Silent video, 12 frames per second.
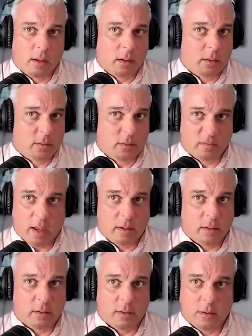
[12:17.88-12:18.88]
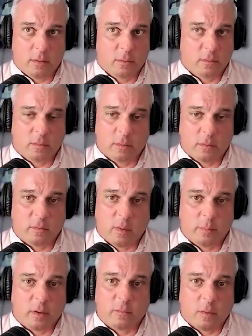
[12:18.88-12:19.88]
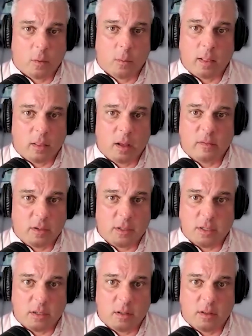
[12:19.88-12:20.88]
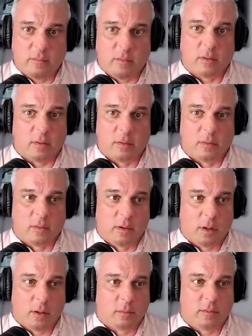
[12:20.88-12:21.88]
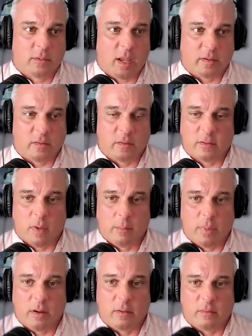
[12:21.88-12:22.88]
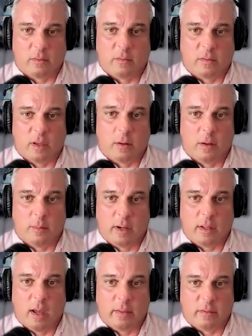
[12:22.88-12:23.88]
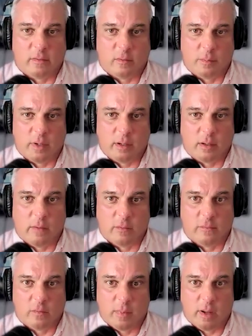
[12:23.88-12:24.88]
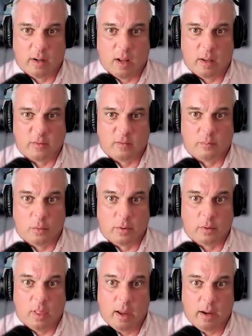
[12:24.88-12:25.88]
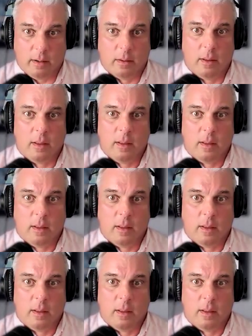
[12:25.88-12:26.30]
I decided to use an Ozempic for a weight loss initiative and, texted some of my buddies and said, oh my God, this is being covered for me. And I'm just borderline.